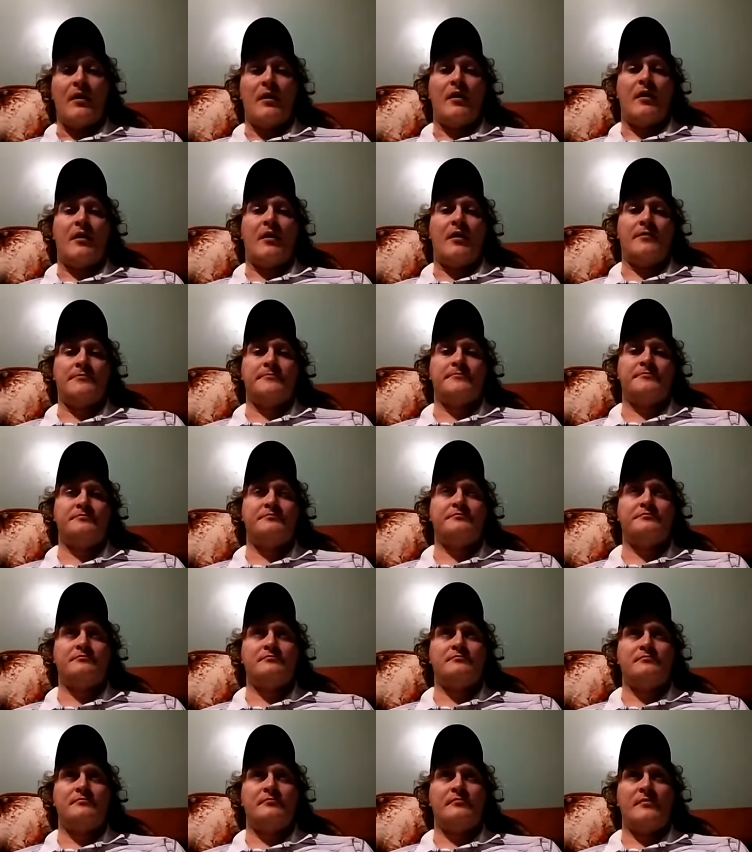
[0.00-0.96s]
Um,
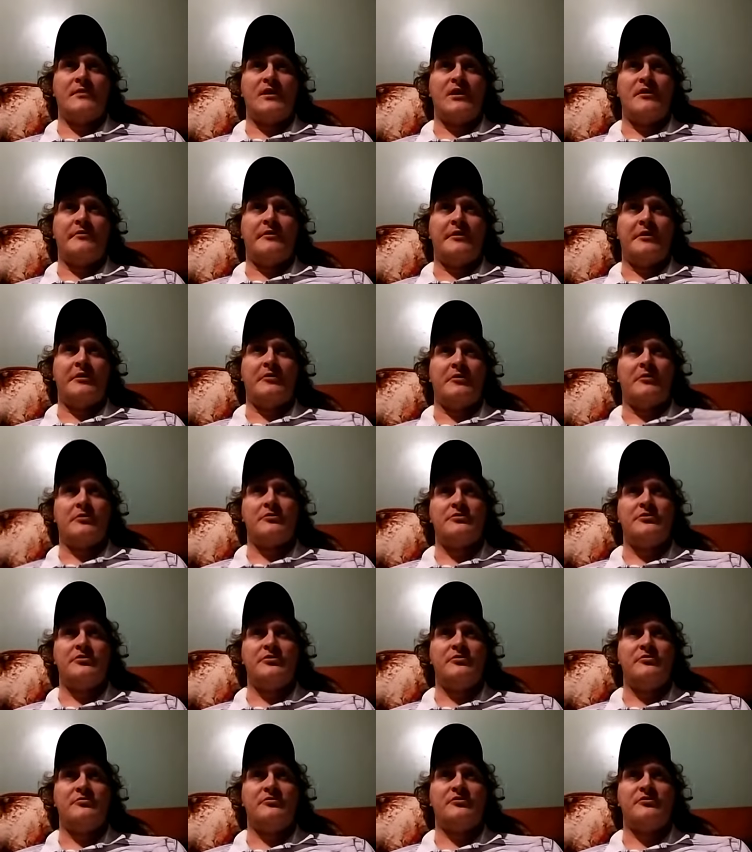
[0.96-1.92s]
there are
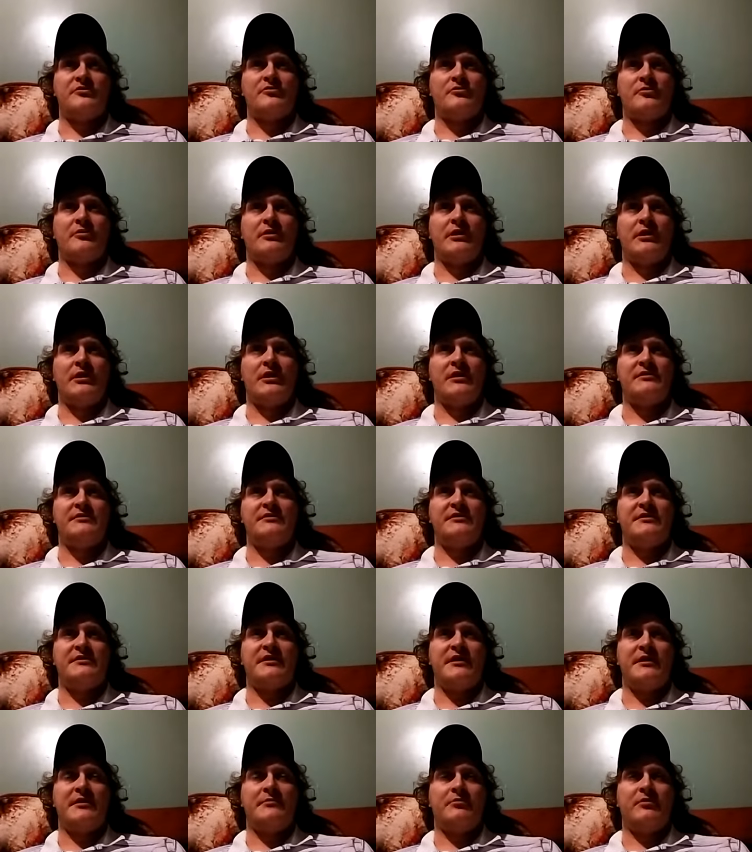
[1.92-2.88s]
two storylines
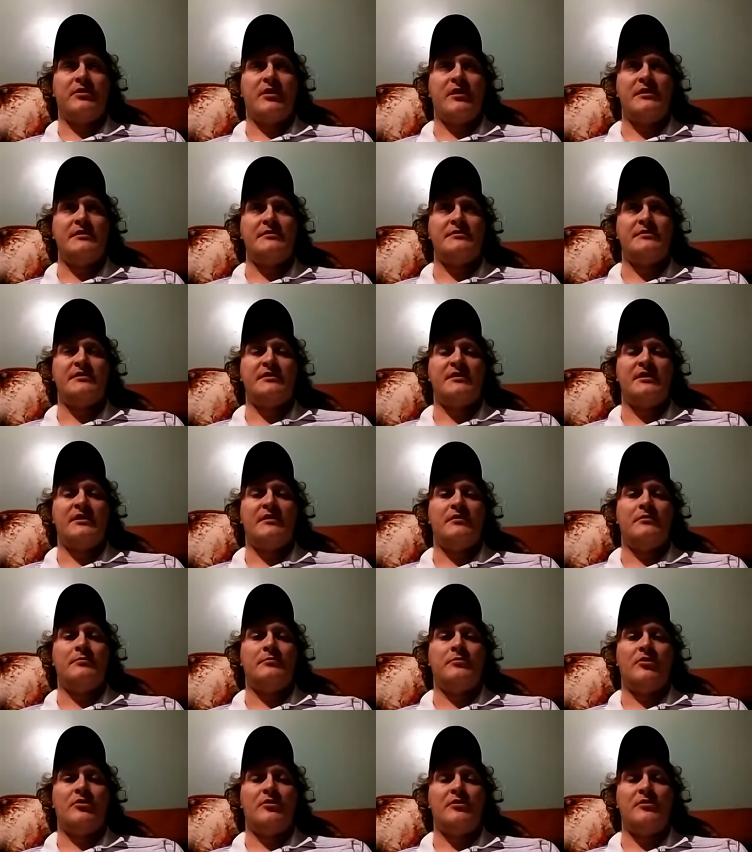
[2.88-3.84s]
that take place in
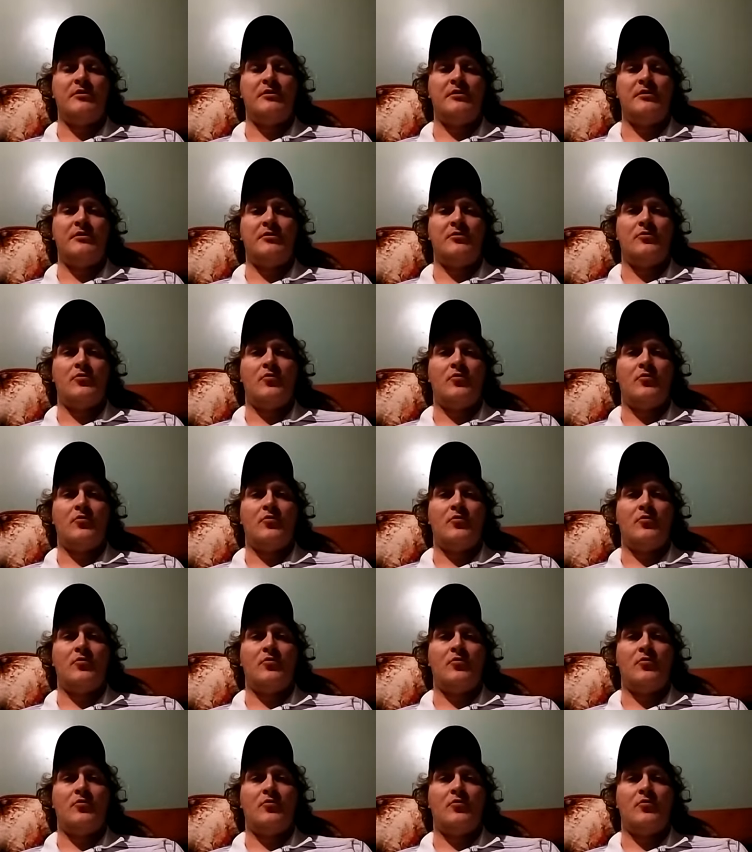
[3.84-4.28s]
the book.